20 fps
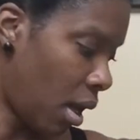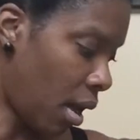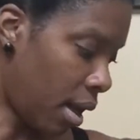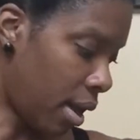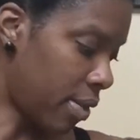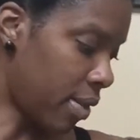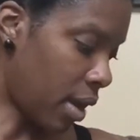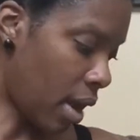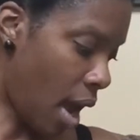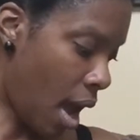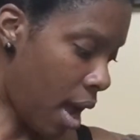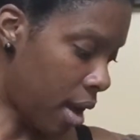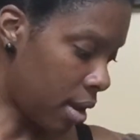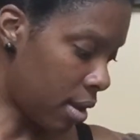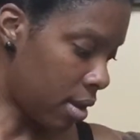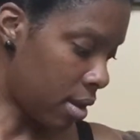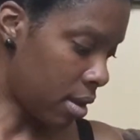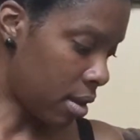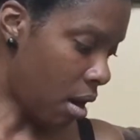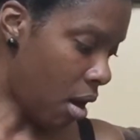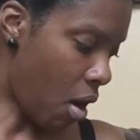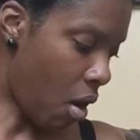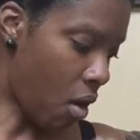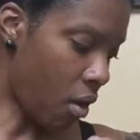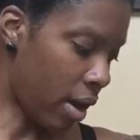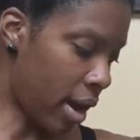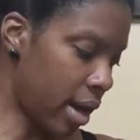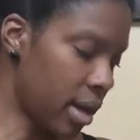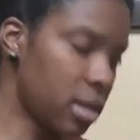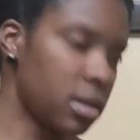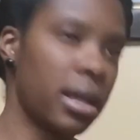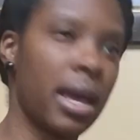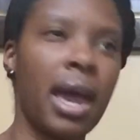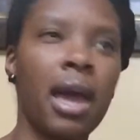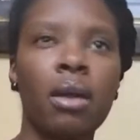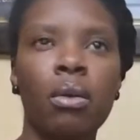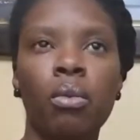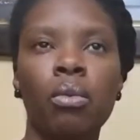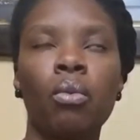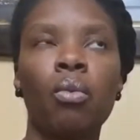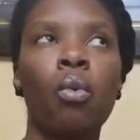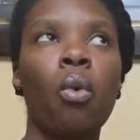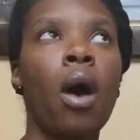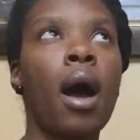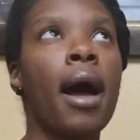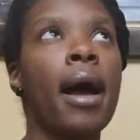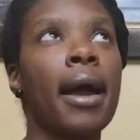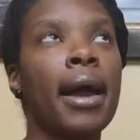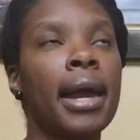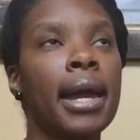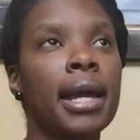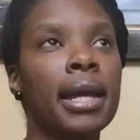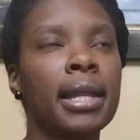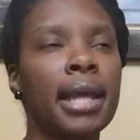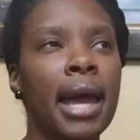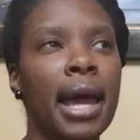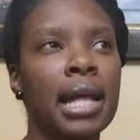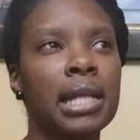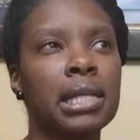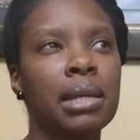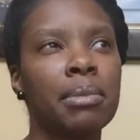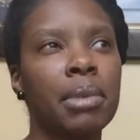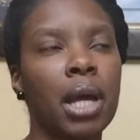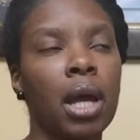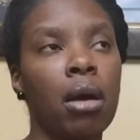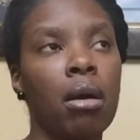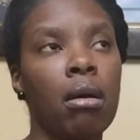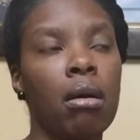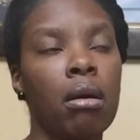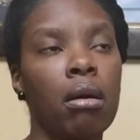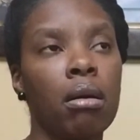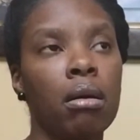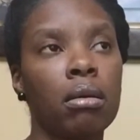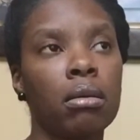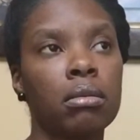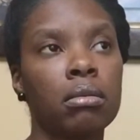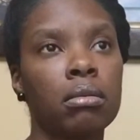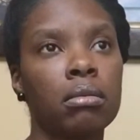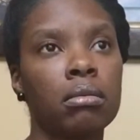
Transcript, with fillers: and they had all cut. They had wine. They had something called